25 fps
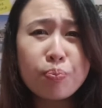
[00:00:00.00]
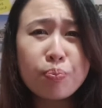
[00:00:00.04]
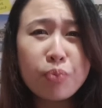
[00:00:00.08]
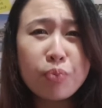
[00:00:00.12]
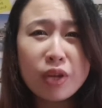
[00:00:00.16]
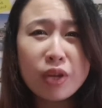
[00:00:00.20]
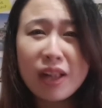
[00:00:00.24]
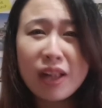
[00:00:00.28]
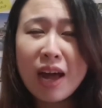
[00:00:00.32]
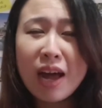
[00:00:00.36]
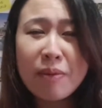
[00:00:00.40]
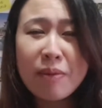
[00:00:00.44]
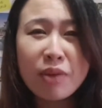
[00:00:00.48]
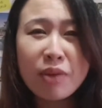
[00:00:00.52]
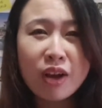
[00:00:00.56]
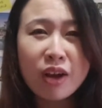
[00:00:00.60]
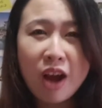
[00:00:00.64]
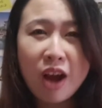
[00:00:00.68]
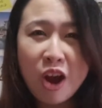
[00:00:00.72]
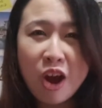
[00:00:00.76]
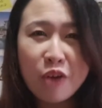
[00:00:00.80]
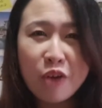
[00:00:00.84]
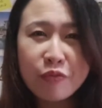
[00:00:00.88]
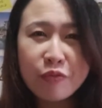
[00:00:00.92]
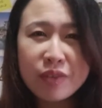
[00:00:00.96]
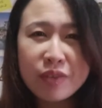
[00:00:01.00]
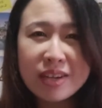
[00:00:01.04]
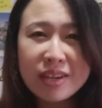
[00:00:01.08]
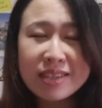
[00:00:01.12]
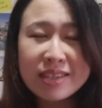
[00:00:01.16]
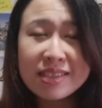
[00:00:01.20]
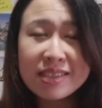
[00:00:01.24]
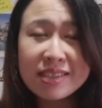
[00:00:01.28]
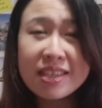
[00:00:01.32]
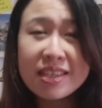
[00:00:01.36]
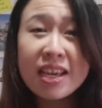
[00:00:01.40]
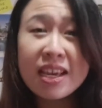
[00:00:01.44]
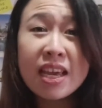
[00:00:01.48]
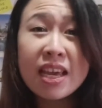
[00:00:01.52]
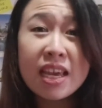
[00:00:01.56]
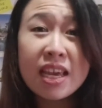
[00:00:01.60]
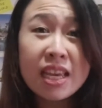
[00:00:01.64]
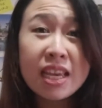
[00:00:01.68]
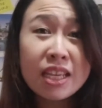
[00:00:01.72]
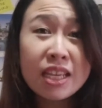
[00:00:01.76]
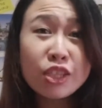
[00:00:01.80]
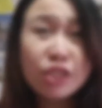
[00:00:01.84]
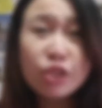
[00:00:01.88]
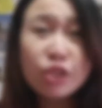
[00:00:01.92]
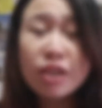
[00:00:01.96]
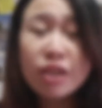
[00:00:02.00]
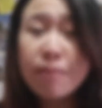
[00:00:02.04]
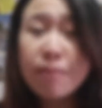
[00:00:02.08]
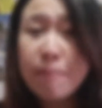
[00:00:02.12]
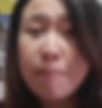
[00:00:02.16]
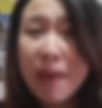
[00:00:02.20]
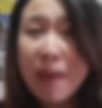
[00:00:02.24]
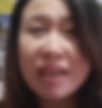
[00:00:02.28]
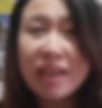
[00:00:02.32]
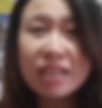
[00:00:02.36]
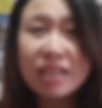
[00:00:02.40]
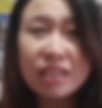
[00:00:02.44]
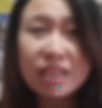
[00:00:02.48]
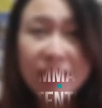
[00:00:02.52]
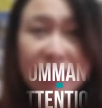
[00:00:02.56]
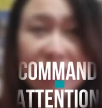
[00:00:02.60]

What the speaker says: build up your confidence is to command